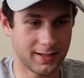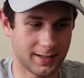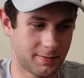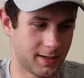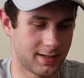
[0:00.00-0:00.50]

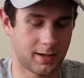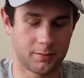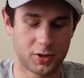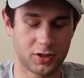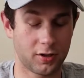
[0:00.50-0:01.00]
because I'm
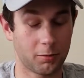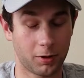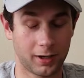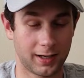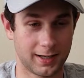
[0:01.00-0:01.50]
sure we're gonna
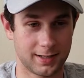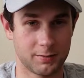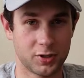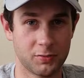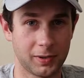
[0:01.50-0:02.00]
get some
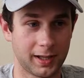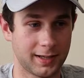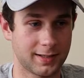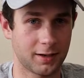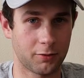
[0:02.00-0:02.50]
duplicates
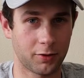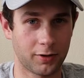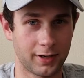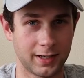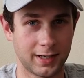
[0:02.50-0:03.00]
going on
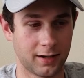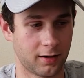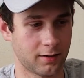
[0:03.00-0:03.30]
in here.